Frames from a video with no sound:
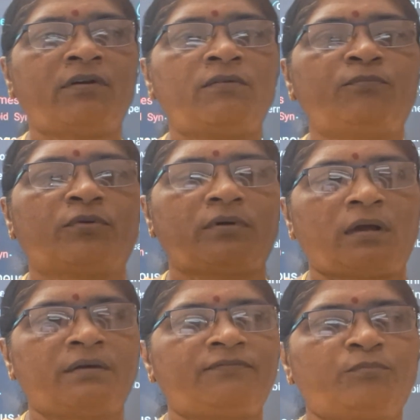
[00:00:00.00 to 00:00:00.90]
of,
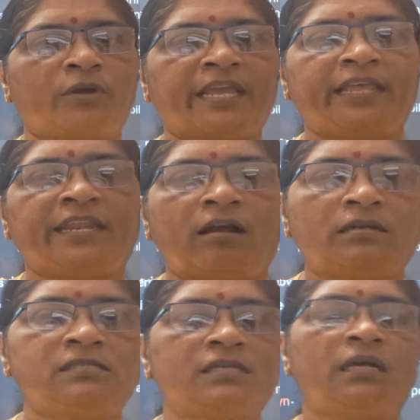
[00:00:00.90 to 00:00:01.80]
of
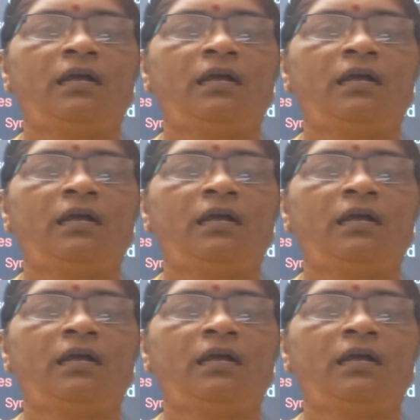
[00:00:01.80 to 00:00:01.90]
prokaryotes